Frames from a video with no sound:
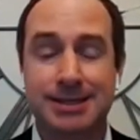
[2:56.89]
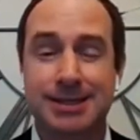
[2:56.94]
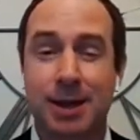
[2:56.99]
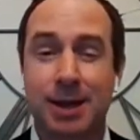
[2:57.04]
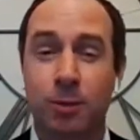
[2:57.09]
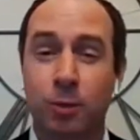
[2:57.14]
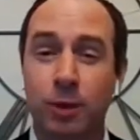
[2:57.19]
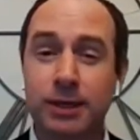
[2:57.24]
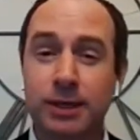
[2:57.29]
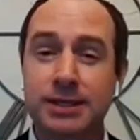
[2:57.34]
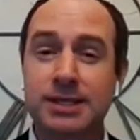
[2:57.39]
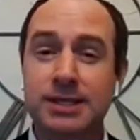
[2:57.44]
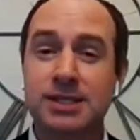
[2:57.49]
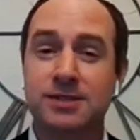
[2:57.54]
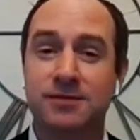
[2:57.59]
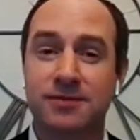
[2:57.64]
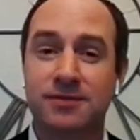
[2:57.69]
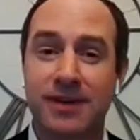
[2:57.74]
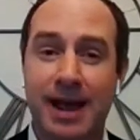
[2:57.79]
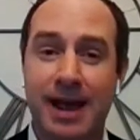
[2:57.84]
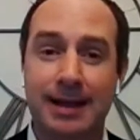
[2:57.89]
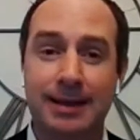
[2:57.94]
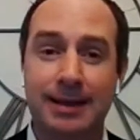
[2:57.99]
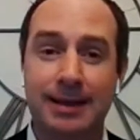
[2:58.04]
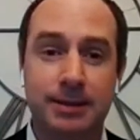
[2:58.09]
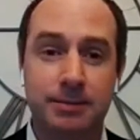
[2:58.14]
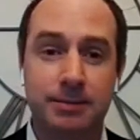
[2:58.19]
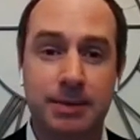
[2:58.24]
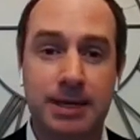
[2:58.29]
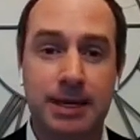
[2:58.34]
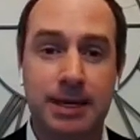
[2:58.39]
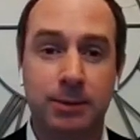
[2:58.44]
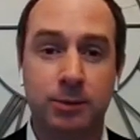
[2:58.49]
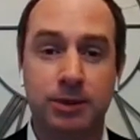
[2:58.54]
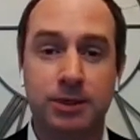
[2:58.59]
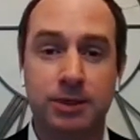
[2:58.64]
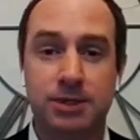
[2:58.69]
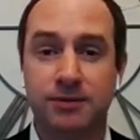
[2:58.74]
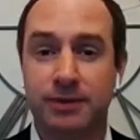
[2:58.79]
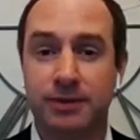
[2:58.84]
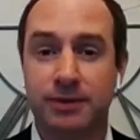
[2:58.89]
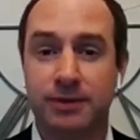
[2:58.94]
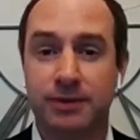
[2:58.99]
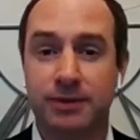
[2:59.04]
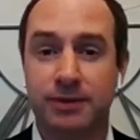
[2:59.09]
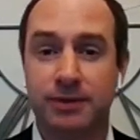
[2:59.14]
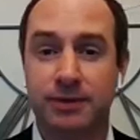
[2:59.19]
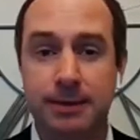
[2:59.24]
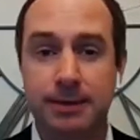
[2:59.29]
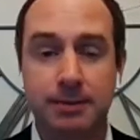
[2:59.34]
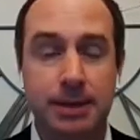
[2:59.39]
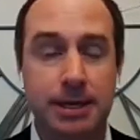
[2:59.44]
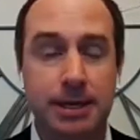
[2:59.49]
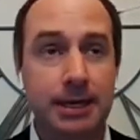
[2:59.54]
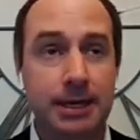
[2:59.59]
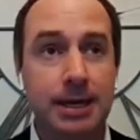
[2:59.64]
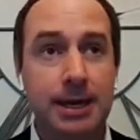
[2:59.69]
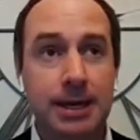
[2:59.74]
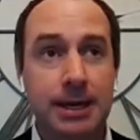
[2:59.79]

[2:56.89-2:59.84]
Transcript: Now, what does valid mean? What does validity mean?